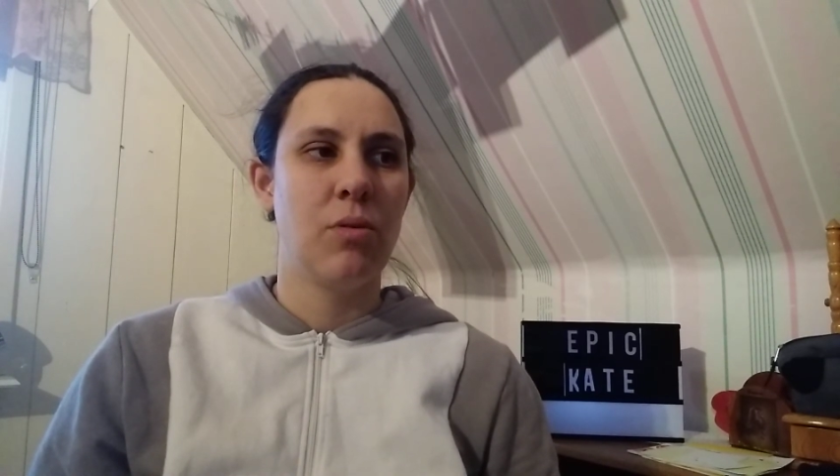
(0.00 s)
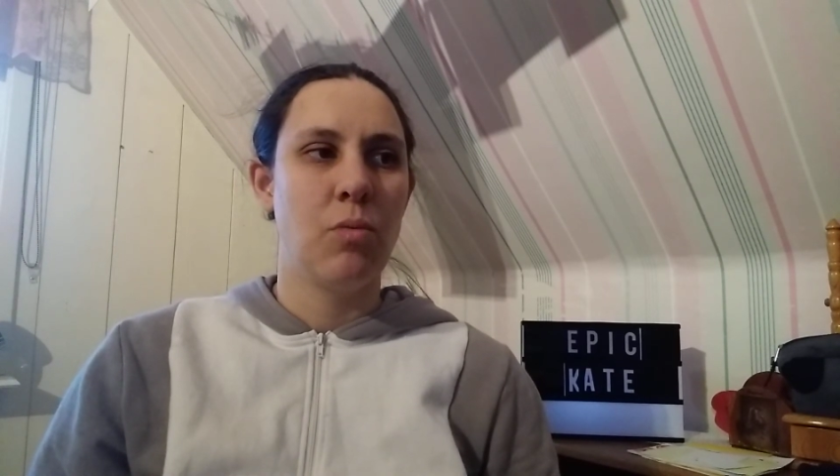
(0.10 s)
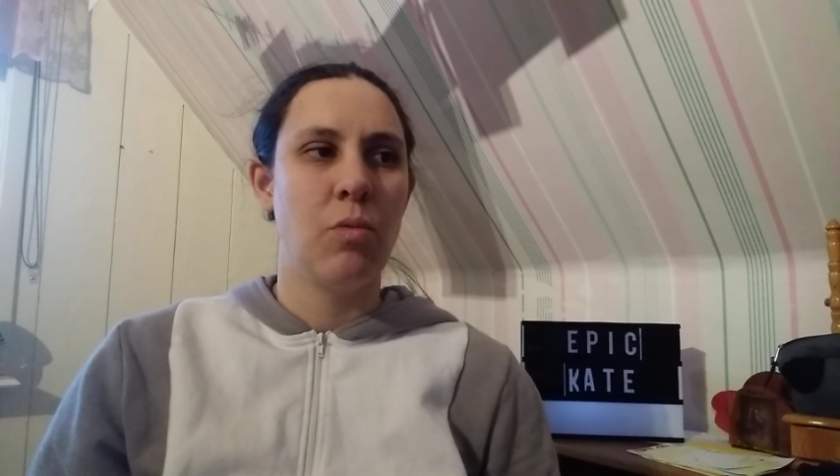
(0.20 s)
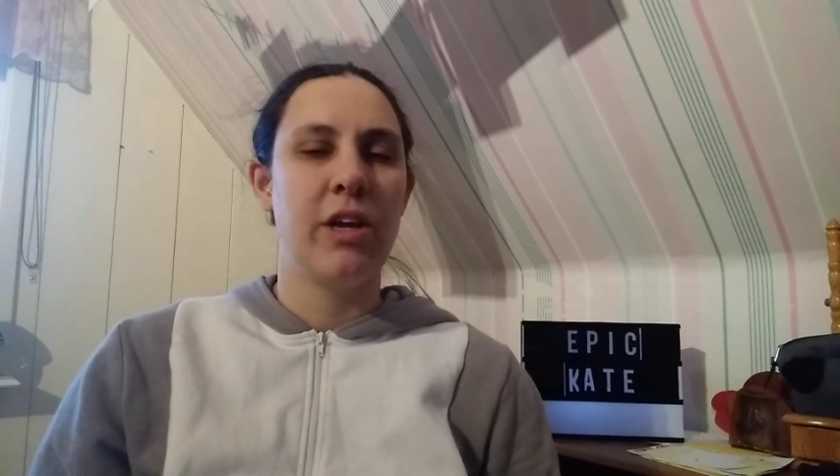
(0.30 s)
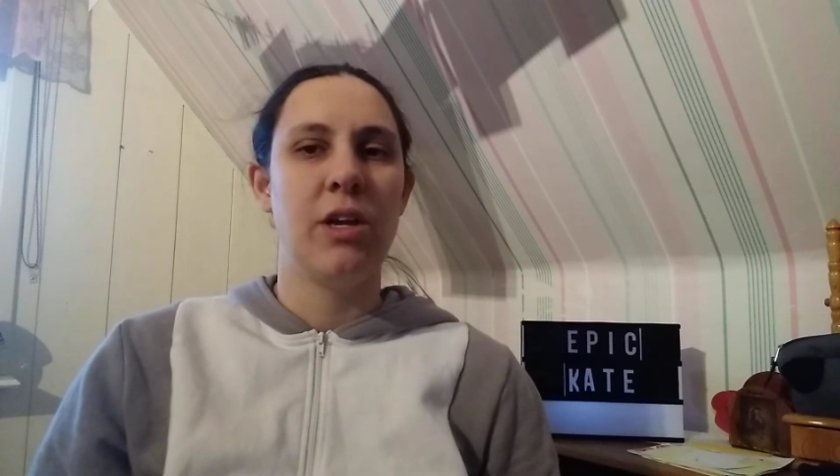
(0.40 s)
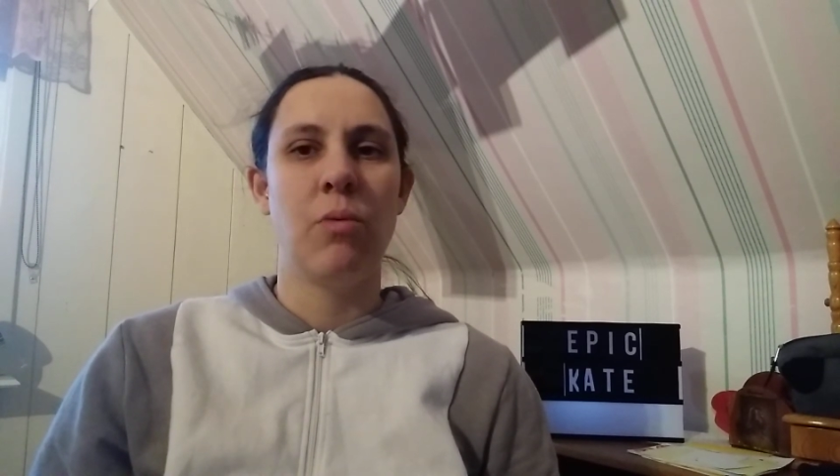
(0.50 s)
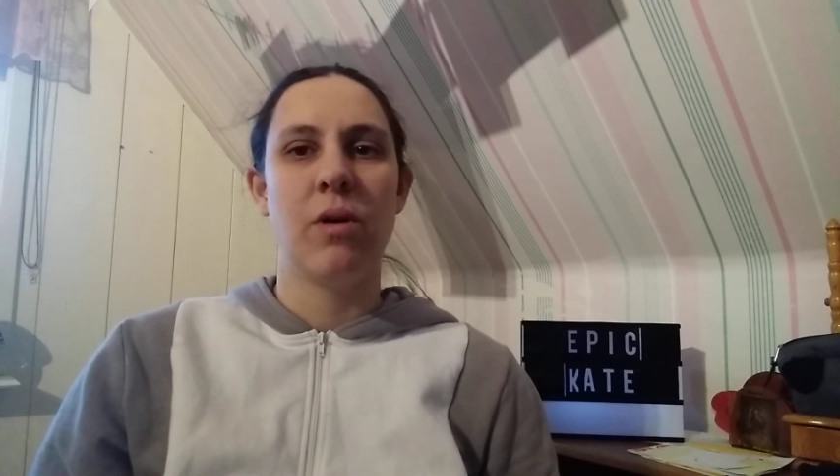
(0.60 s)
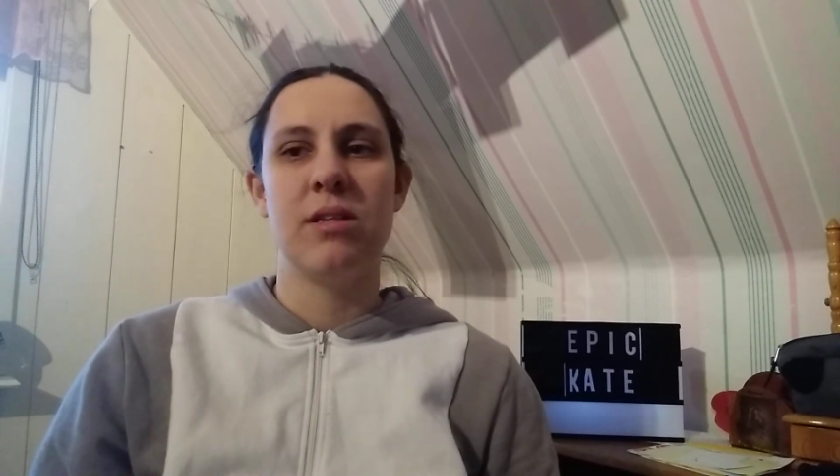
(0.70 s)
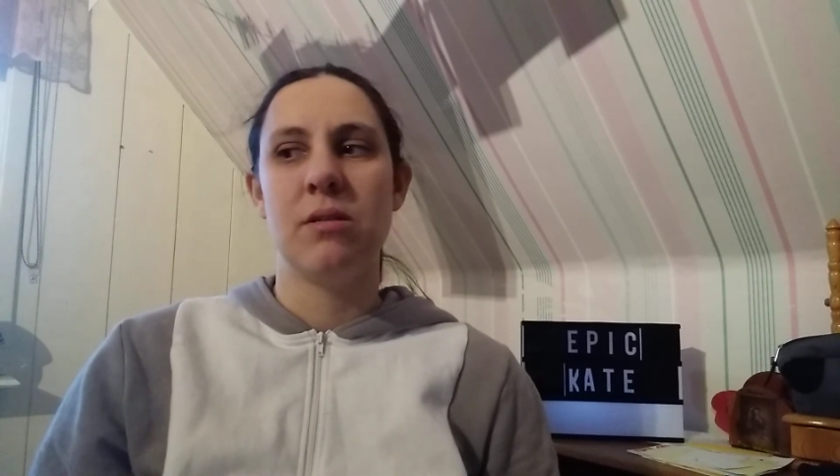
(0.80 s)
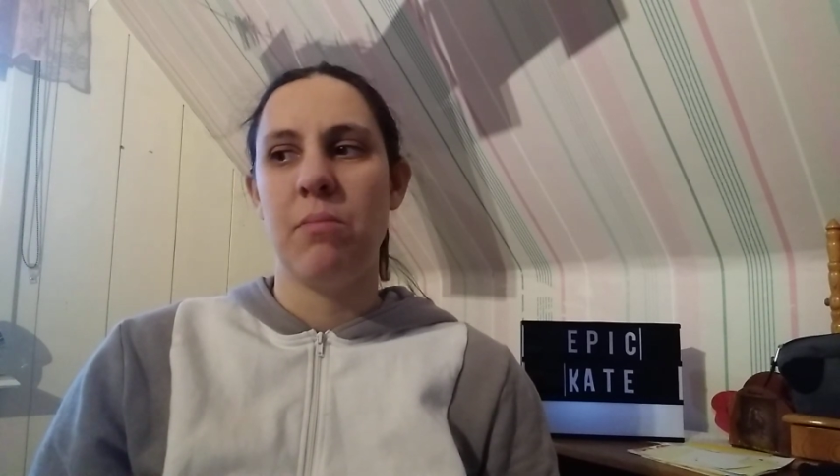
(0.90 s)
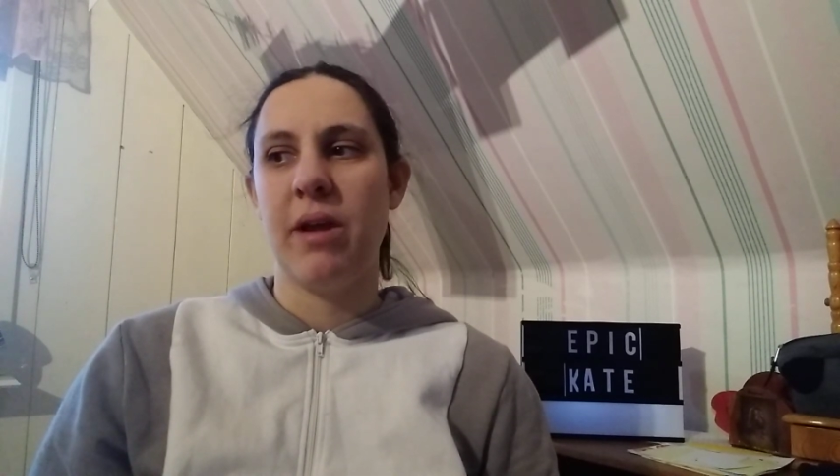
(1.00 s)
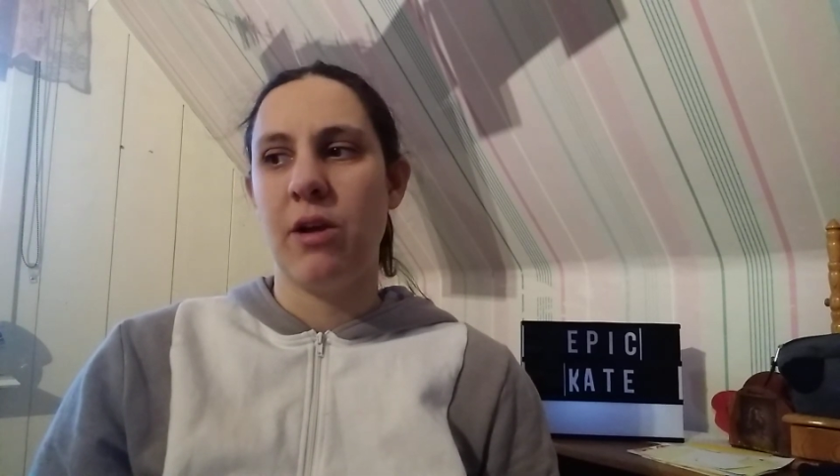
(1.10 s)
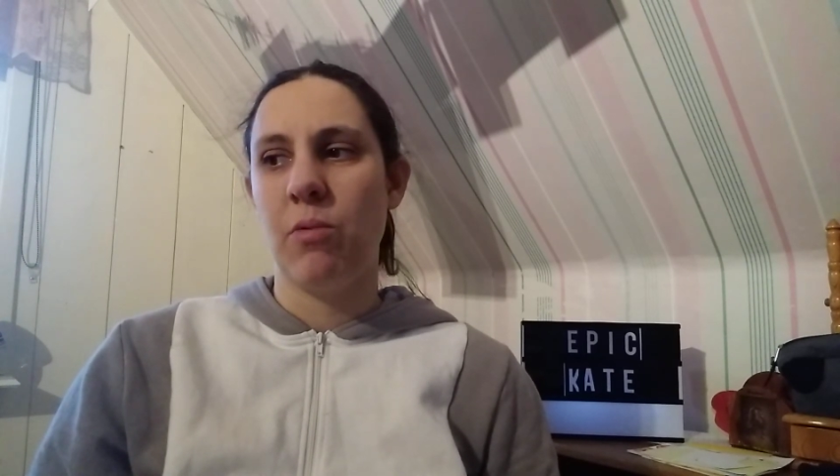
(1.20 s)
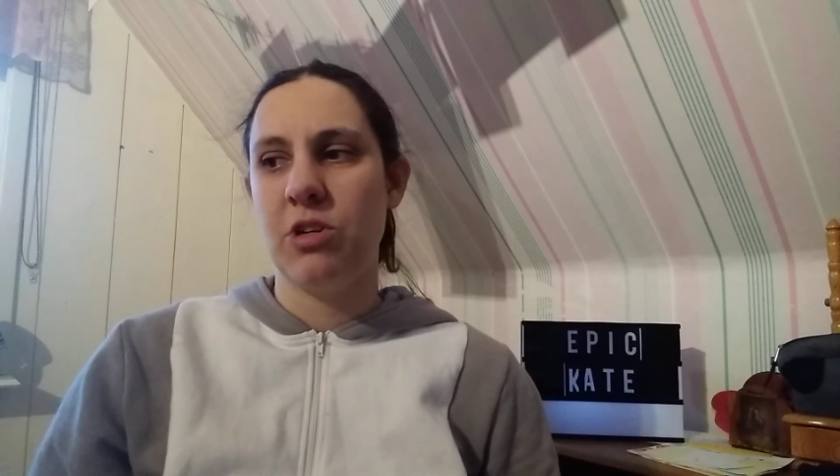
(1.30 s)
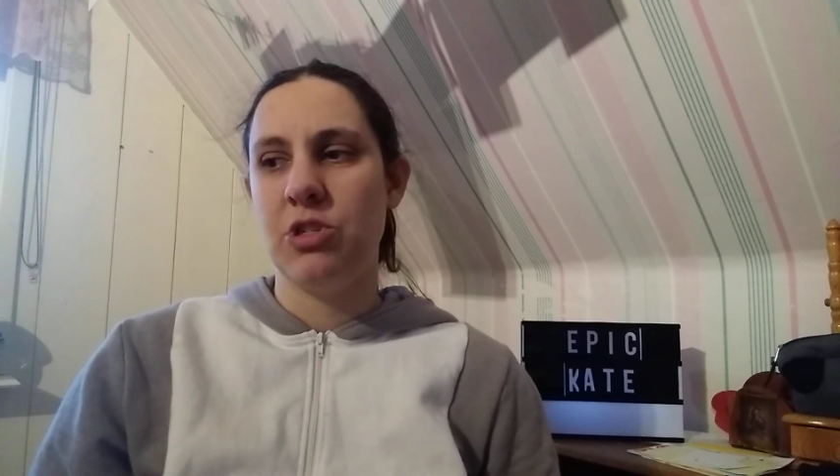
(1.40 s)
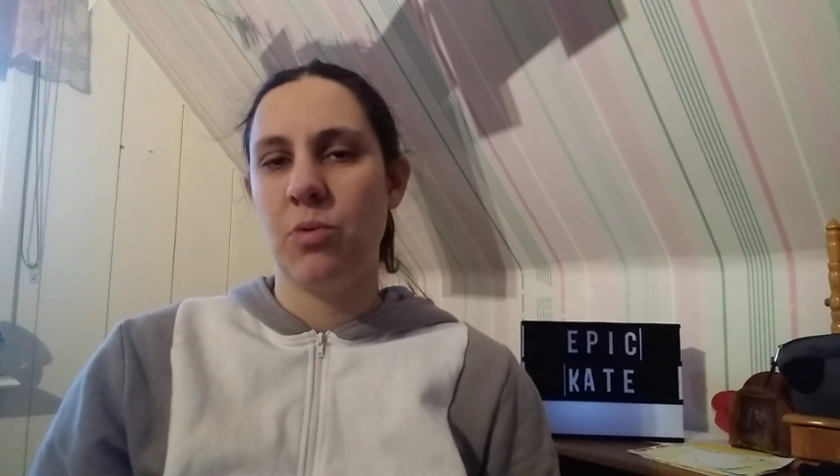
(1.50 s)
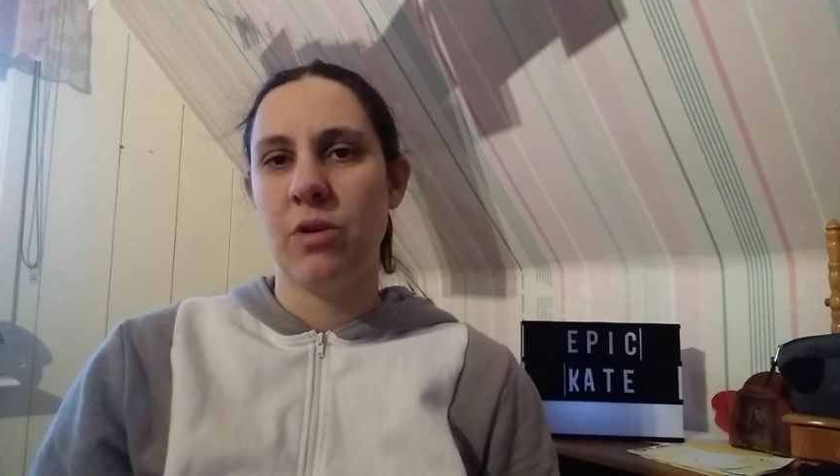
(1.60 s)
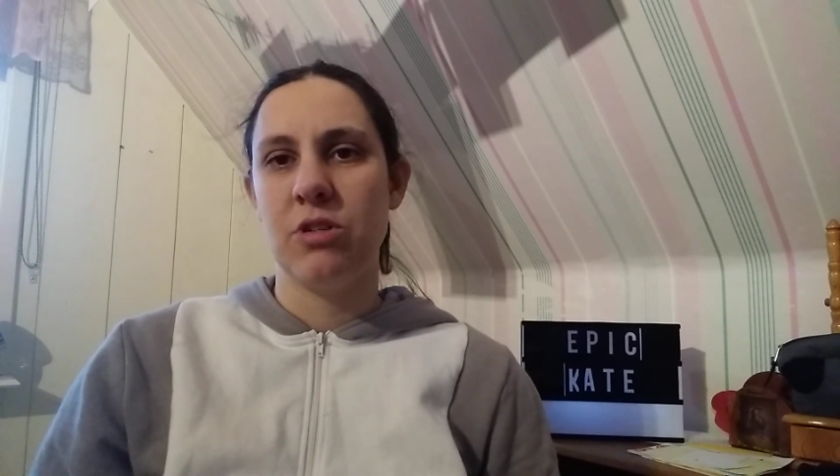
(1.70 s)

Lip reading: what you want to make, what you want